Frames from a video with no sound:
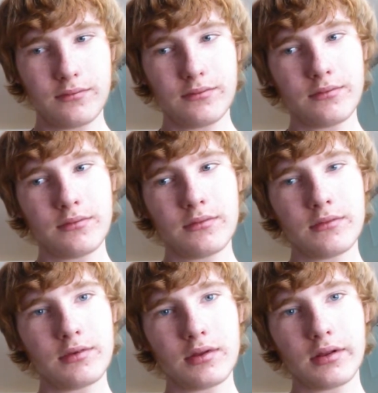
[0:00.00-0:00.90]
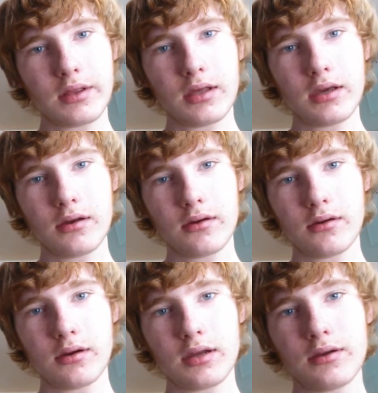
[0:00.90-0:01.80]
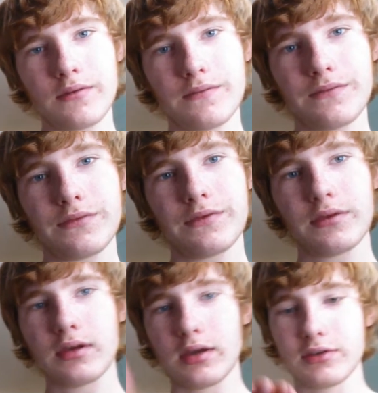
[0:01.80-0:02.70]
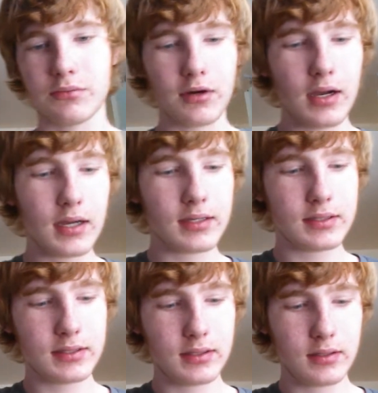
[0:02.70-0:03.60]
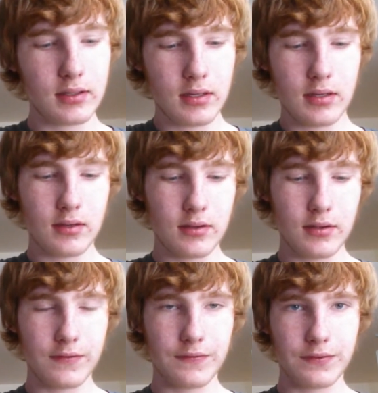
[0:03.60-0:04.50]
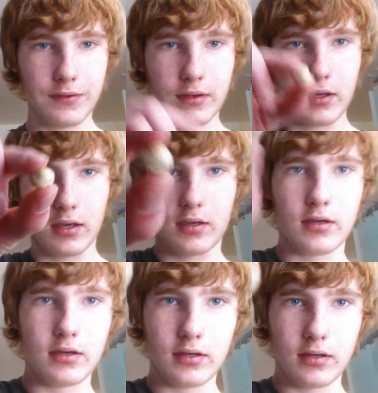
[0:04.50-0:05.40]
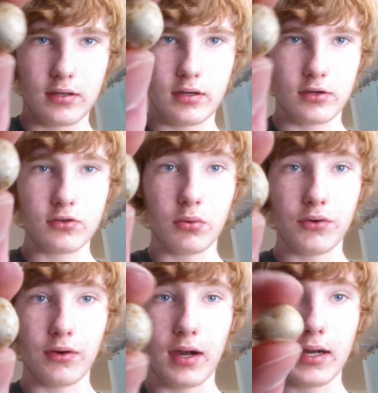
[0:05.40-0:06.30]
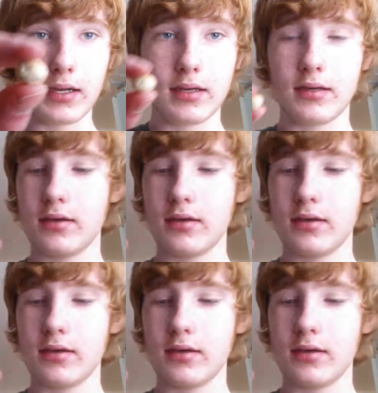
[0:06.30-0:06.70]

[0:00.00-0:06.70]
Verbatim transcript: Mm, like that, alright. Got some rocks. Okay, here's one rock.